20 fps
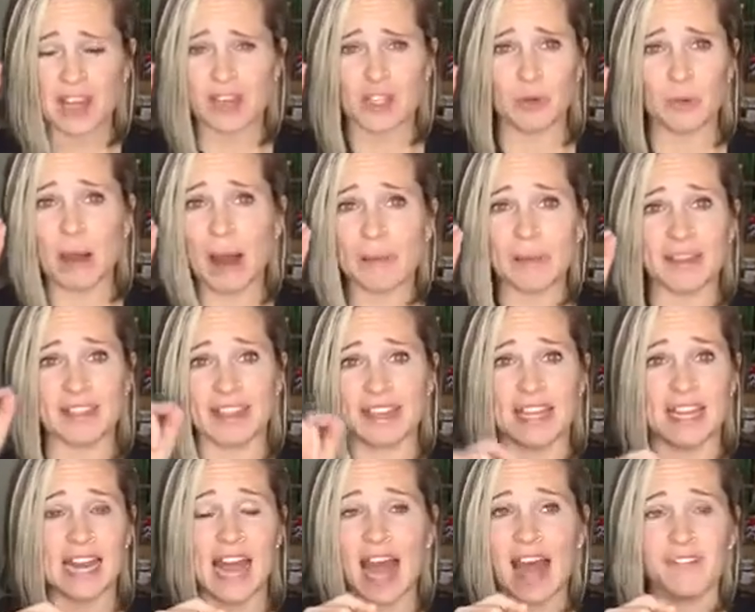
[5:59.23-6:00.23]
you're probably
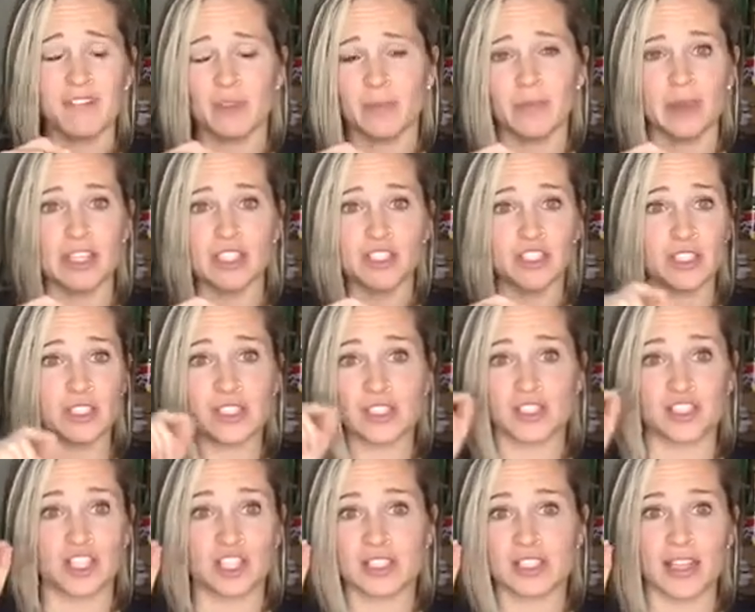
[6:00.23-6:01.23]
thinking
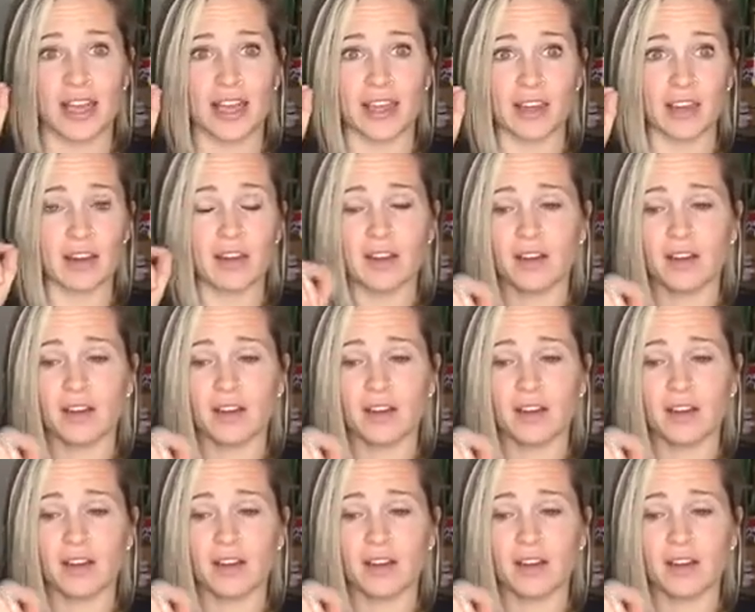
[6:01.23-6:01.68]
affirmations just like